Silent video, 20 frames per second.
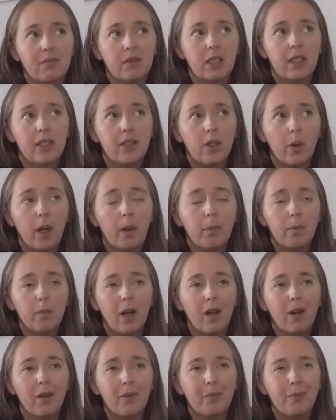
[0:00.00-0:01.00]
So
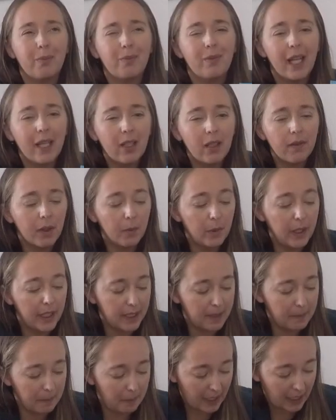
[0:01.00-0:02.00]
our letter of the week
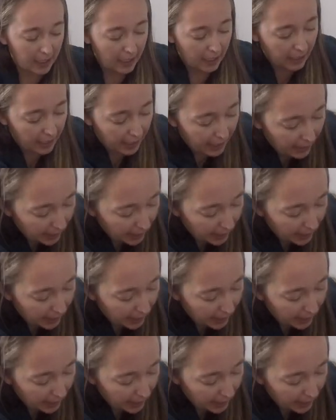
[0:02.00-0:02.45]
is B, and I